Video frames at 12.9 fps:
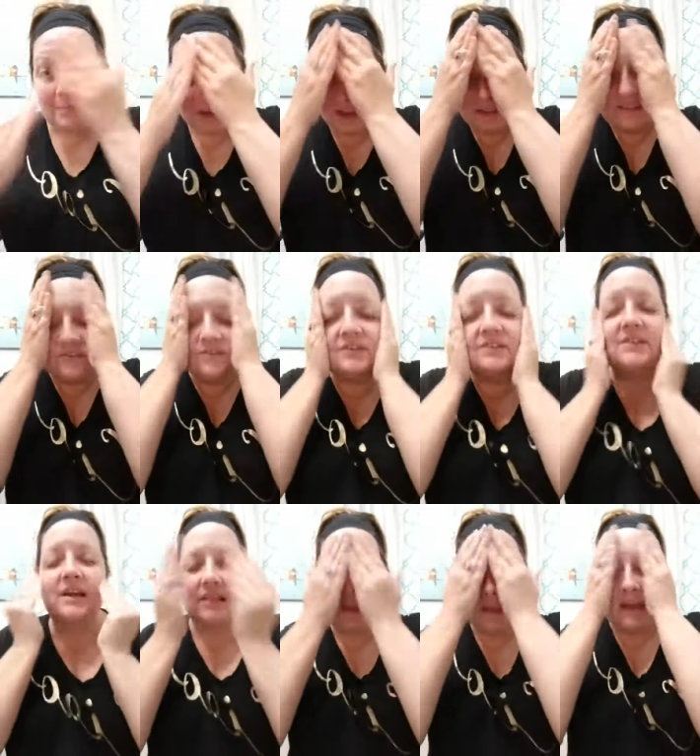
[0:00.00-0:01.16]
as soon as I
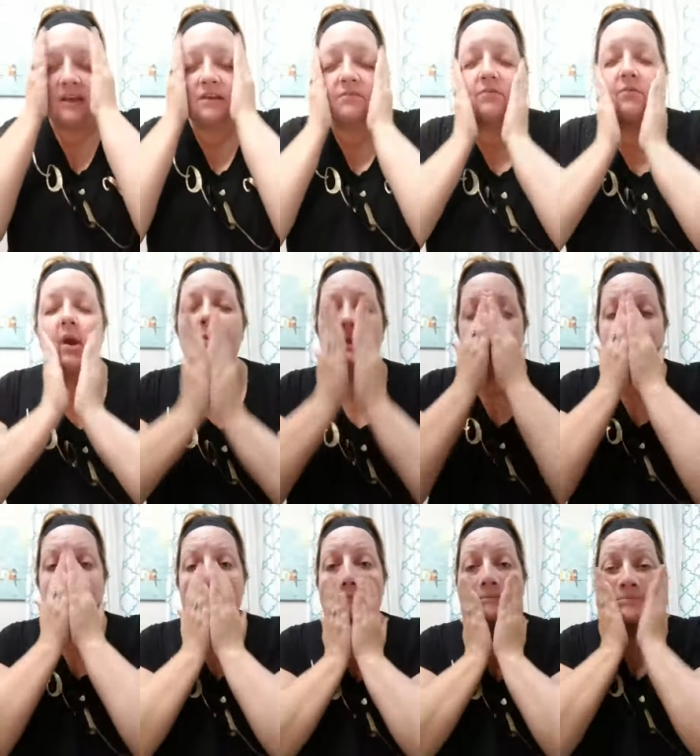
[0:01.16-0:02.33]
like kind of rub it
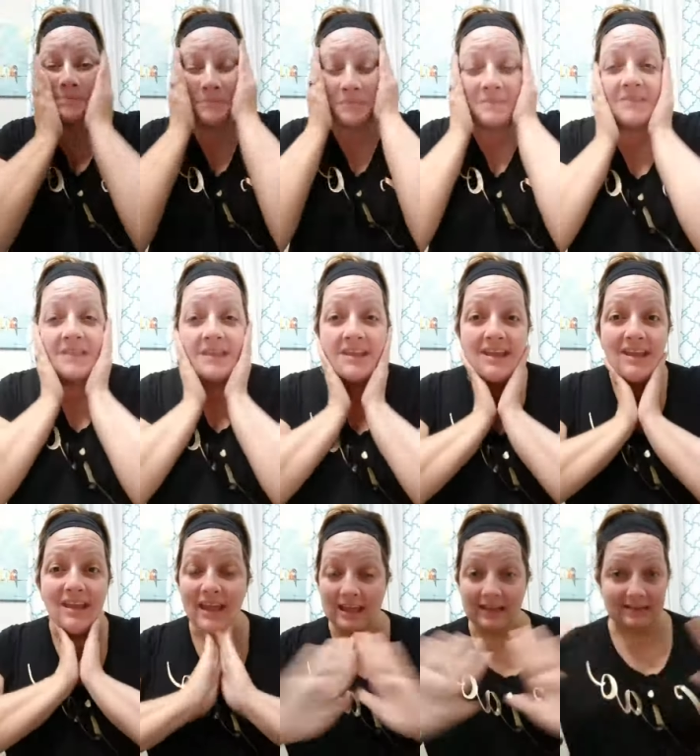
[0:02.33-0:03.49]
in,
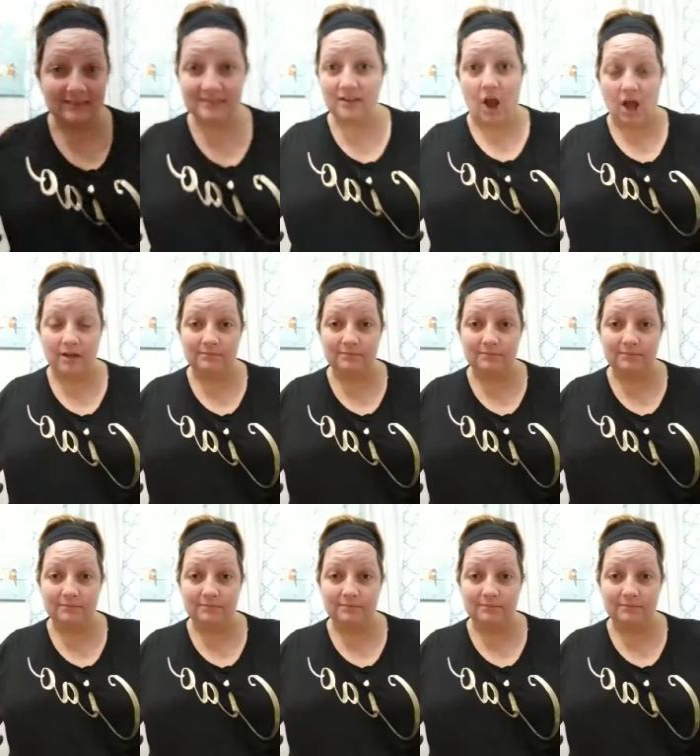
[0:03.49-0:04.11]
it's gone.